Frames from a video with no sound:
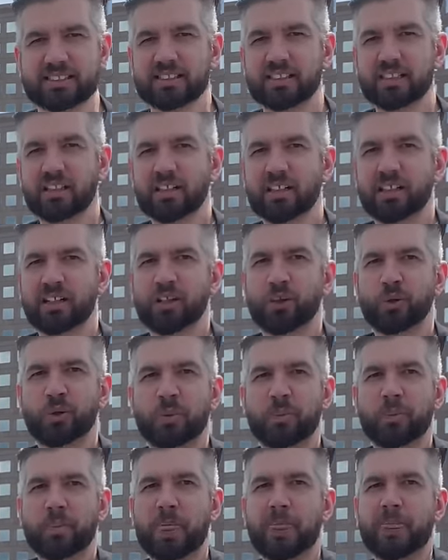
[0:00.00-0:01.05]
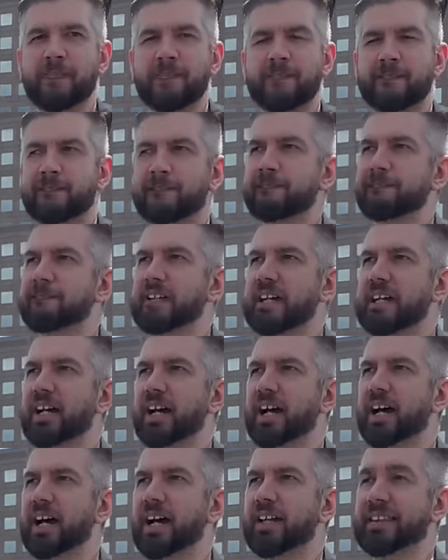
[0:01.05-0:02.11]
Who, who's that that claims this?
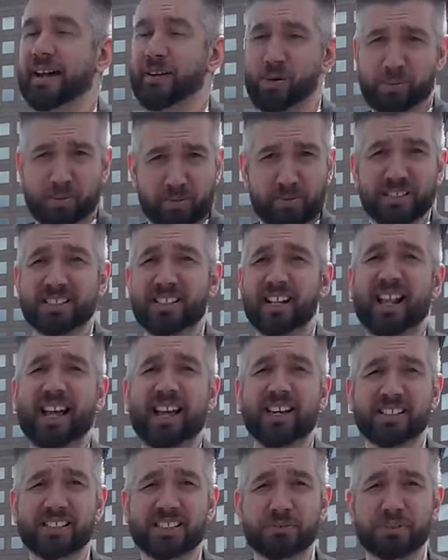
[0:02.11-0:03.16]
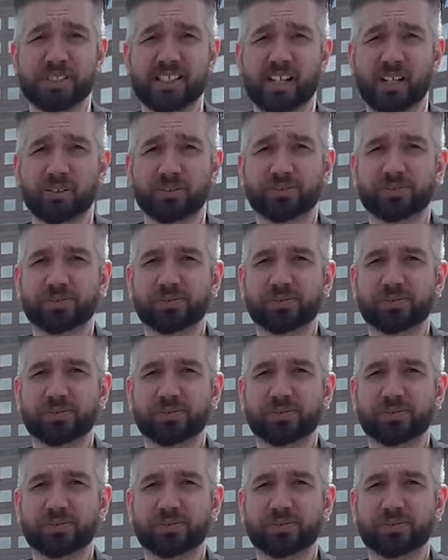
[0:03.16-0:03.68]
Uh, that would be Mr. Landis. Ah.